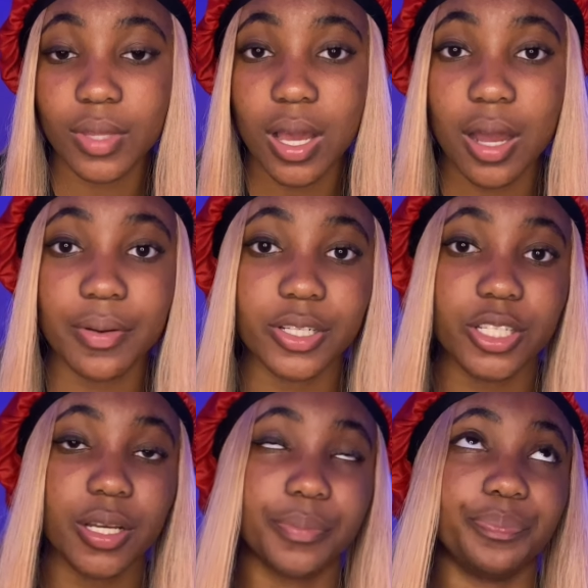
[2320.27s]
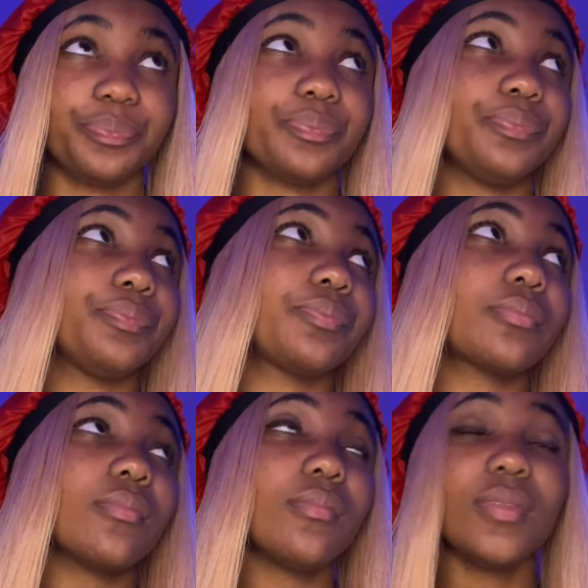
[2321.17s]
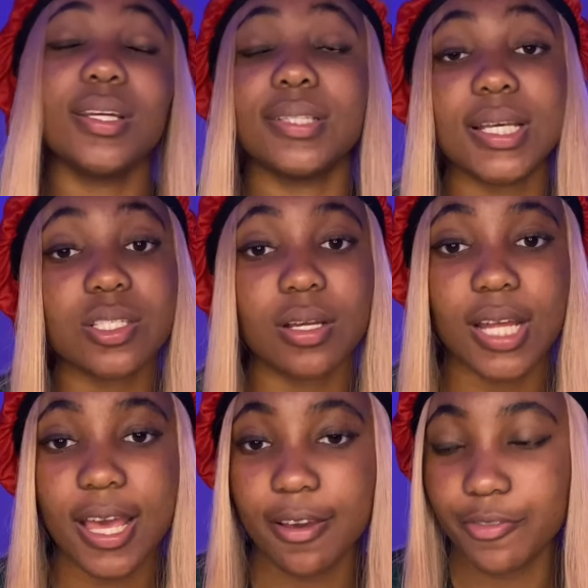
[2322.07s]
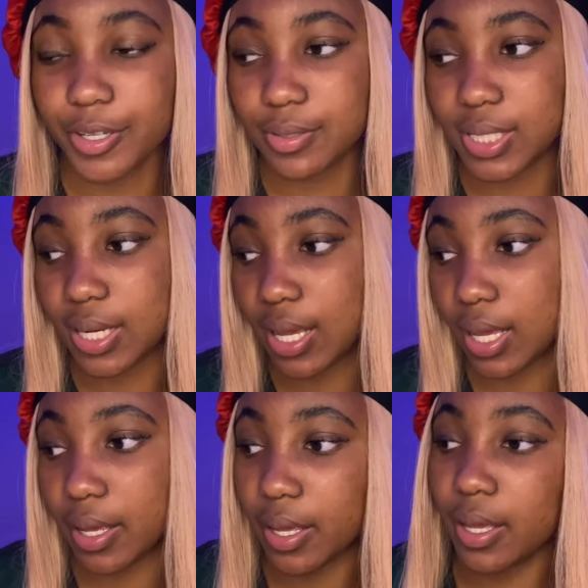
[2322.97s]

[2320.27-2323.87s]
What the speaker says: All right, y'all. That's all I have for you tonight.